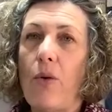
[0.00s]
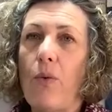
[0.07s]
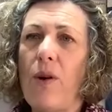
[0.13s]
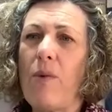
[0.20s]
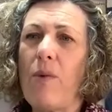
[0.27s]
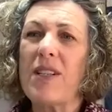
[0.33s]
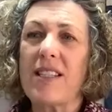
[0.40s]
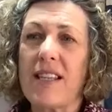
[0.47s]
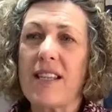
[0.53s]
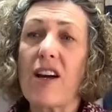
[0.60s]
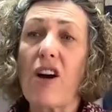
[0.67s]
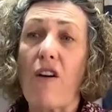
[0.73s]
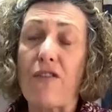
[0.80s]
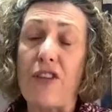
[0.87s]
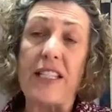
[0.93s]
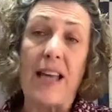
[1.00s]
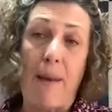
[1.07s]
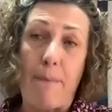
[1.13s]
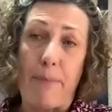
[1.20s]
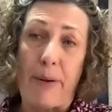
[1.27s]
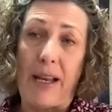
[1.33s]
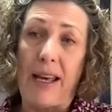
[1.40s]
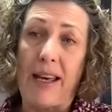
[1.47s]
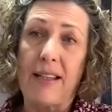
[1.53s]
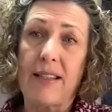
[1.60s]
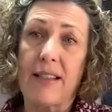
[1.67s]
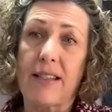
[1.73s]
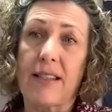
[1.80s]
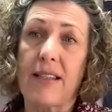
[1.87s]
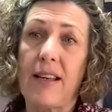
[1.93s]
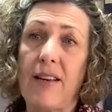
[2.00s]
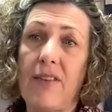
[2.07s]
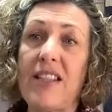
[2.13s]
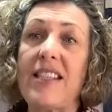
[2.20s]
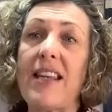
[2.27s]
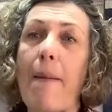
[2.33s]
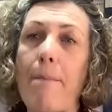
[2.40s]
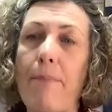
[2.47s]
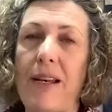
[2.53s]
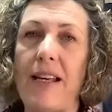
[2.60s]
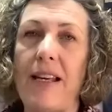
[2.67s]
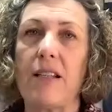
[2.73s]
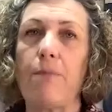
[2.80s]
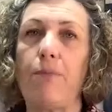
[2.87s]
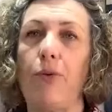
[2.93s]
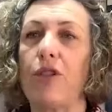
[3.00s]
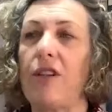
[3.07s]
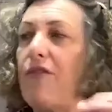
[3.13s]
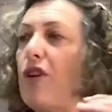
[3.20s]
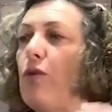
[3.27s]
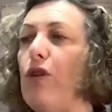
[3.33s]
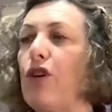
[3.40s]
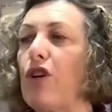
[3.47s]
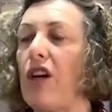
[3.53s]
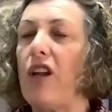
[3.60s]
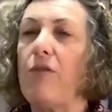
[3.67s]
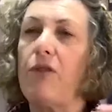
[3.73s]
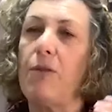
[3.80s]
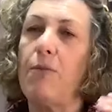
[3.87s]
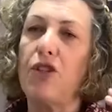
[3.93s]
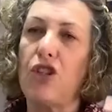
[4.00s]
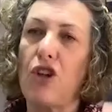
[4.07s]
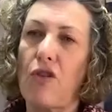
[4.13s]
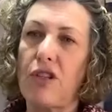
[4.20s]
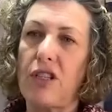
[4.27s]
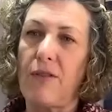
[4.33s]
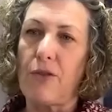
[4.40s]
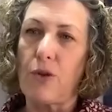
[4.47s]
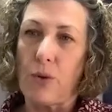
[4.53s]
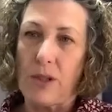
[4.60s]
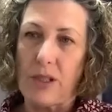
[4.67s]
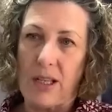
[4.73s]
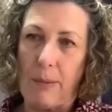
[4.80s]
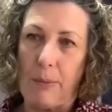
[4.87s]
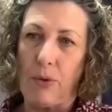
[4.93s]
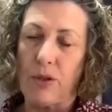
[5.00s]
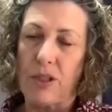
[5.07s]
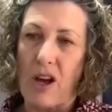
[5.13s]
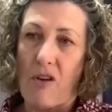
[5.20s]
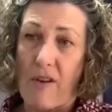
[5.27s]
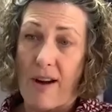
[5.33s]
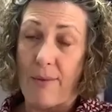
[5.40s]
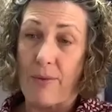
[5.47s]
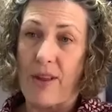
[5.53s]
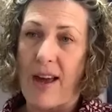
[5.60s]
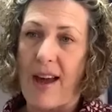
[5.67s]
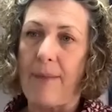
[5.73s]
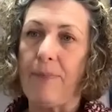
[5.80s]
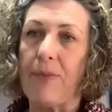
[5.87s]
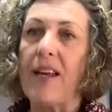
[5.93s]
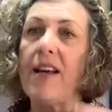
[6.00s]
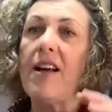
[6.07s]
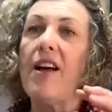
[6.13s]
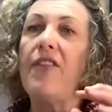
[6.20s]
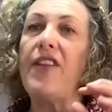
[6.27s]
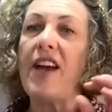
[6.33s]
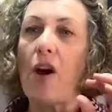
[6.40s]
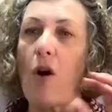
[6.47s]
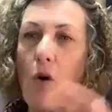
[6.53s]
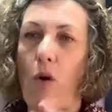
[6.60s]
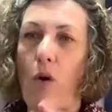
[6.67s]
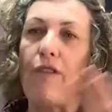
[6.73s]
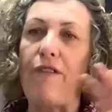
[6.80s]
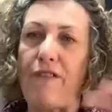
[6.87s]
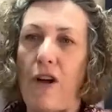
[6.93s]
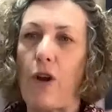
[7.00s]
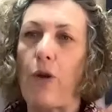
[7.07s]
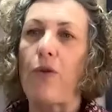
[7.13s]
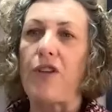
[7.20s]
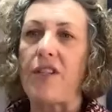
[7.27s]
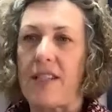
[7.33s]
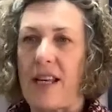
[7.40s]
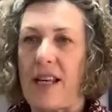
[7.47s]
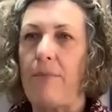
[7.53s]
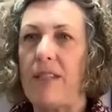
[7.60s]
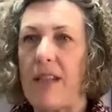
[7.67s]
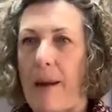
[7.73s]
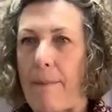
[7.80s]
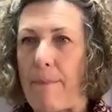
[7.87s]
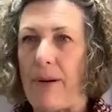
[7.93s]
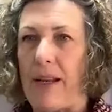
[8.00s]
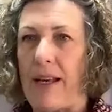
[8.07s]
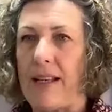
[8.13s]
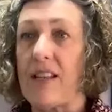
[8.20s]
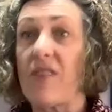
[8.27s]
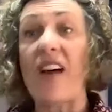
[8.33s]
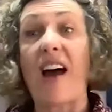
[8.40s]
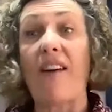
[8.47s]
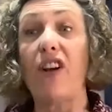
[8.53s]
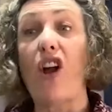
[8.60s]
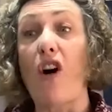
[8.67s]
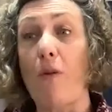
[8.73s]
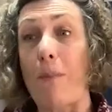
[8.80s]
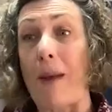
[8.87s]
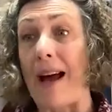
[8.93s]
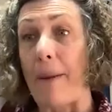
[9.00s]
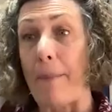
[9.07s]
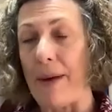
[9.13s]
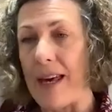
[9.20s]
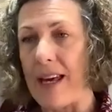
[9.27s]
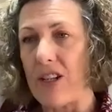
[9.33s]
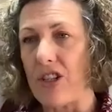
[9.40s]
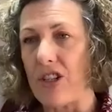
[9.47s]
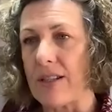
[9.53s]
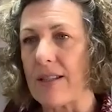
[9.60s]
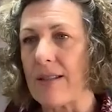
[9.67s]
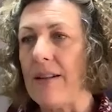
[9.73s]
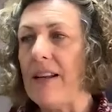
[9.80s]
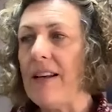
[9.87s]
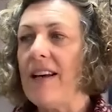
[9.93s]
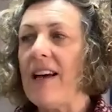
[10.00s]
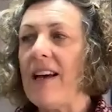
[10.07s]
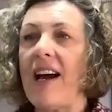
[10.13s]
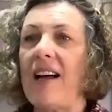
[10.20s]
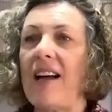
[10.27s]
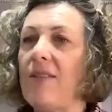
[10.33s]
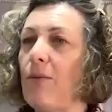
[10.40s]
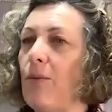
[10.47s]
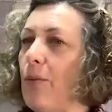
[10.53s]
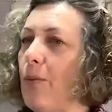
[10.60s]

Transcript: we were sick of the templates, the templated books. If you look at the majority of quilting books that are out there, they all follow the same template and they have a lot of blank pages. And